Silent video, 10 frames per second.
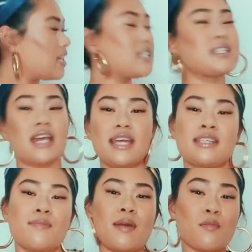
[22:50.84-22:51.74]
it's
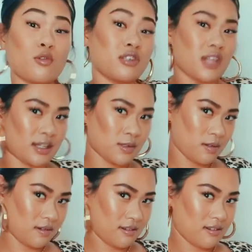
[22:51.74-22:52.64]
it's a bit more
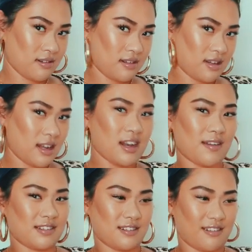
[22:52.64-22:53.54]
subtle. No,
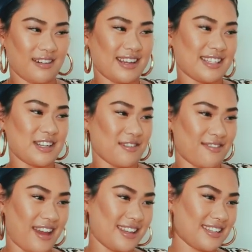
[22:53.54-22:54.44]
it's not. It's in your
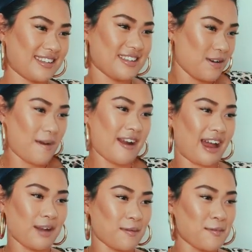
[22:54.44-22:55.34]
face. You're
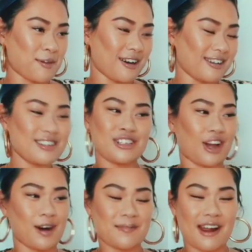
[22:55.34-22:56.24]
wearing animal print.
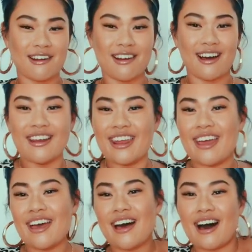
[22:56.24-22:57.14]
Shut up, Caroline.
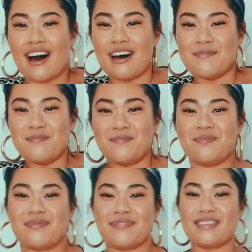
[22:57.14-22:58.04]

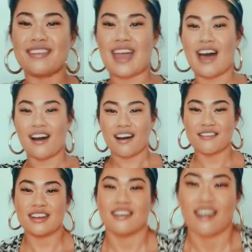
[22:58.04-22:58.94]
Um, yeah, I
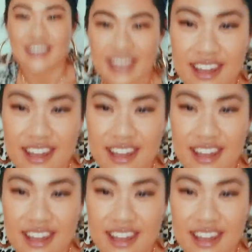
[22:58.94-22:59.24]
really like